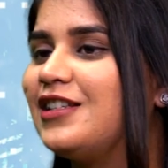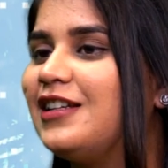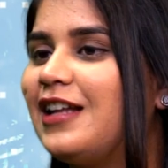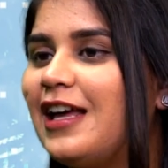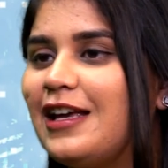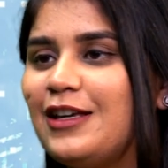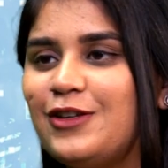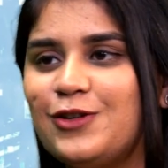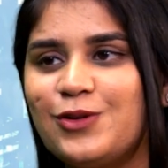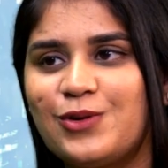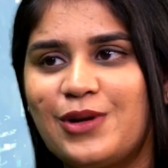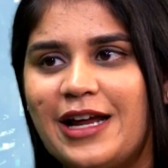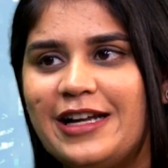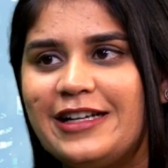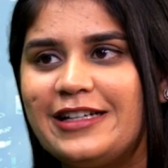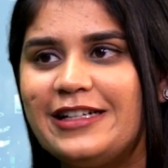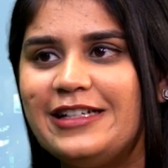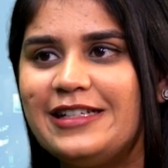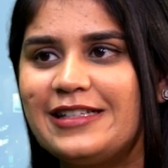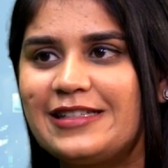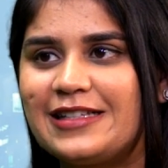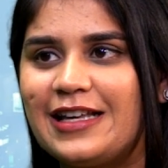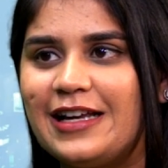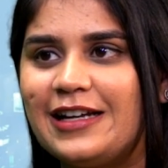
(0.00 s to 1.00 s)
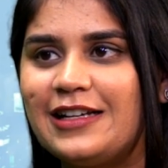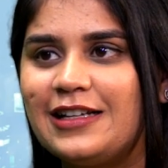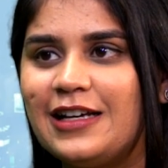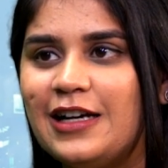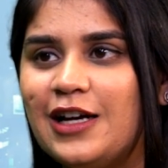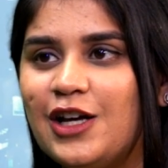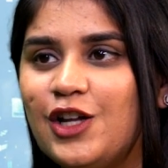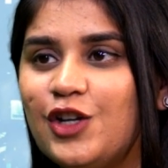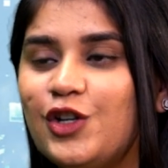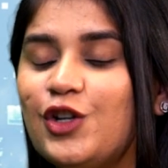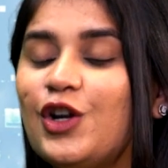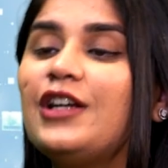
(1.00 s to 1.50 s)
like you rightly said,
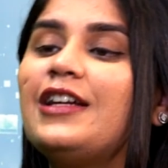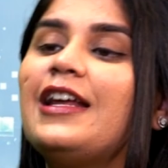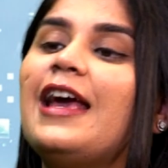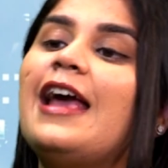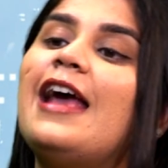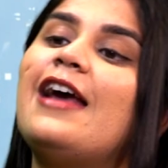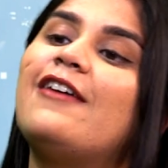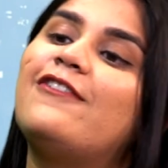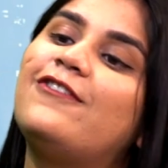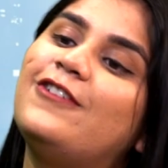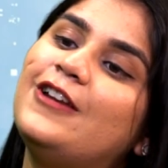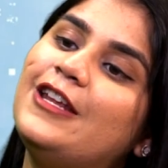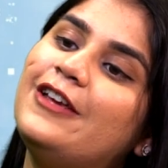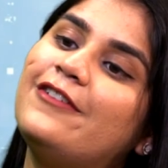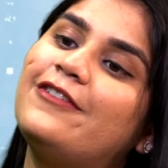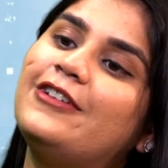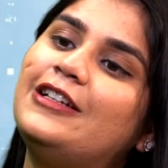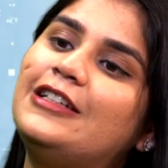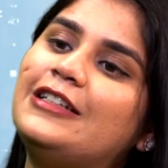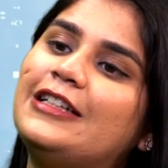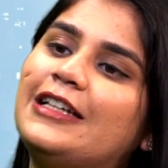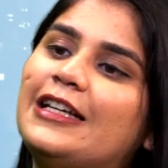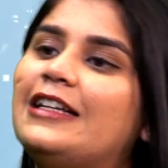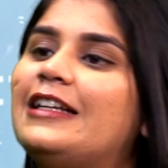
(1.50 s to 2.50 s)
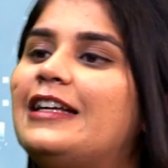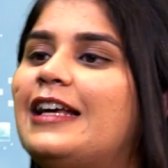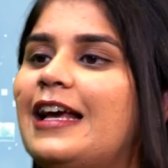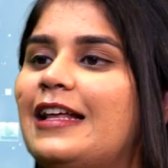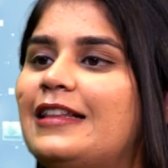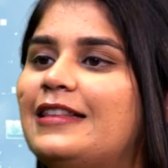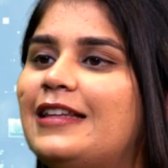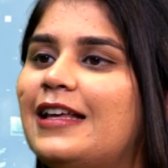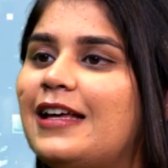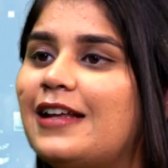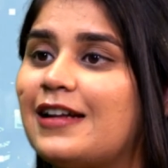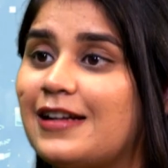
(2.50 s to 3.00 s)
not everyone can
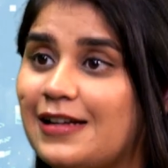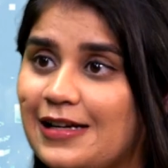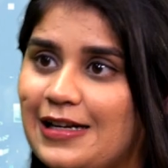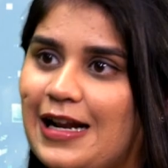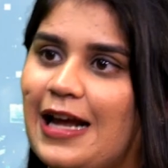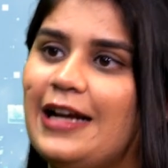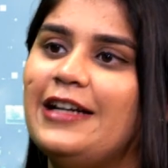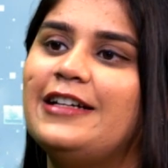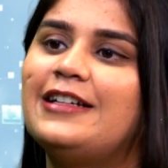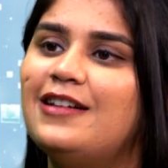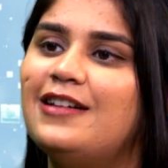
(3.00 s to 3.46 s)
get there right